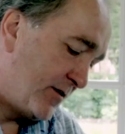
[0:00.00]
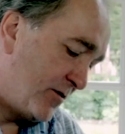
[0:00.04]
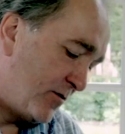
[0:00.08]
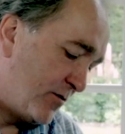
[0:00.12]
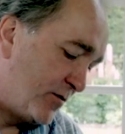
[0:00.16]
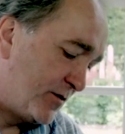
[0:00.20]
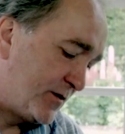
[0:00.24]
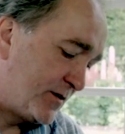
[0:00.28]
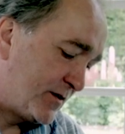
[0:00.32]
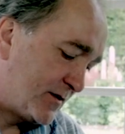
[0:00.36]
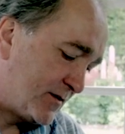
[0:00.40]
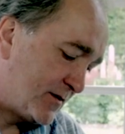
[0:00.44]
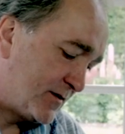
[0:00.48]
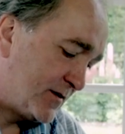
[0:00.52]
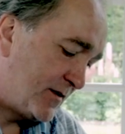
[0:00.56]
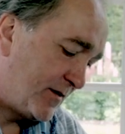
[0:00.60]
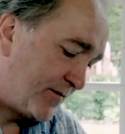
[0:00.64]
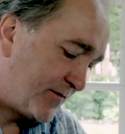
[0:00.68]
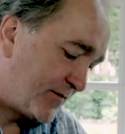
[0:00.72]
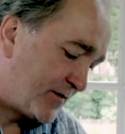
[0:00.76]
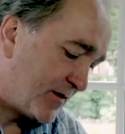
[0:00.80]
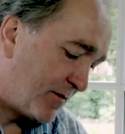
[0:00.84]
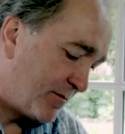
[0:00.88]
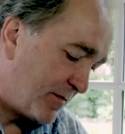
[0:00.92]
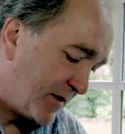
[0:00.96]
always,
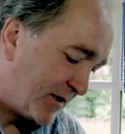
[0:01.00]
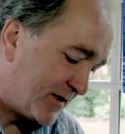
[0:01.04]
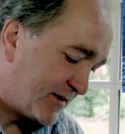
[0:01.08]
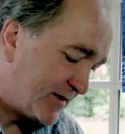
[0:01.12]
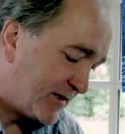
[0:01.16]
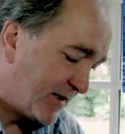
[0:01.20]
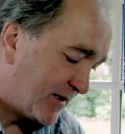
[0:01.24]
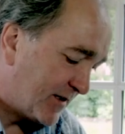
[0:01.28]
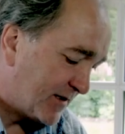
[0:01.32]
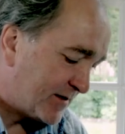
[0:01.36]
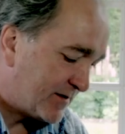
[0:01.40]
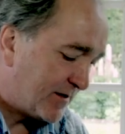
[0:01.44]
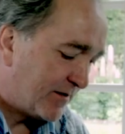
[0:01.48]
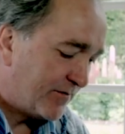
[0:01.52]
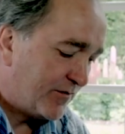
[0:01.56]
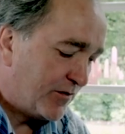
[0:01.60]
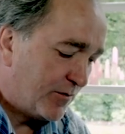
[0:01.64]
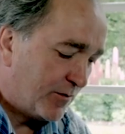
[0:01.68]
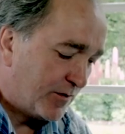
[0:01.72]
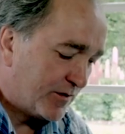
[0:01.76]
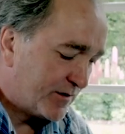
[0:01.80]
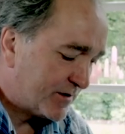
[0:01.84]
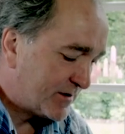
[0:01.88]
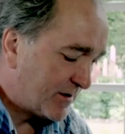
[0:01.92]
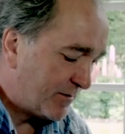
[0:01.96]
if something sinister, if you
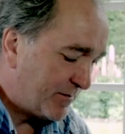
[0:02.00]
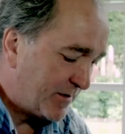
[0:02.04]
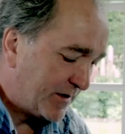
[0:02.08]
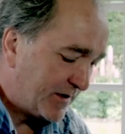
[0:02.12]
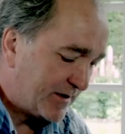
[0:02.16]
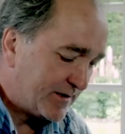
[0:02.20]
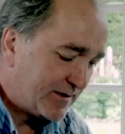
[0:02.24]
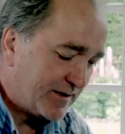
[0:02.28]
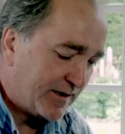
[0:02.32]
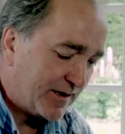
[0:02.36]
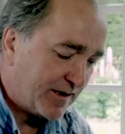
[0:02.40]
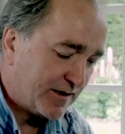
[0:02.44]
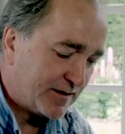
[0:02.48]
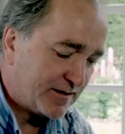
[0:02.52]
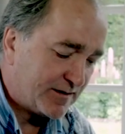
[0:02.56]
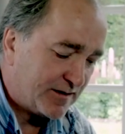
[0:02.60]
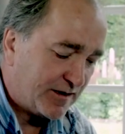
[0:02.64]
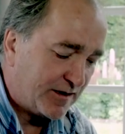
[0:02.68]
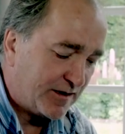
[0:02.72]
want something sinister,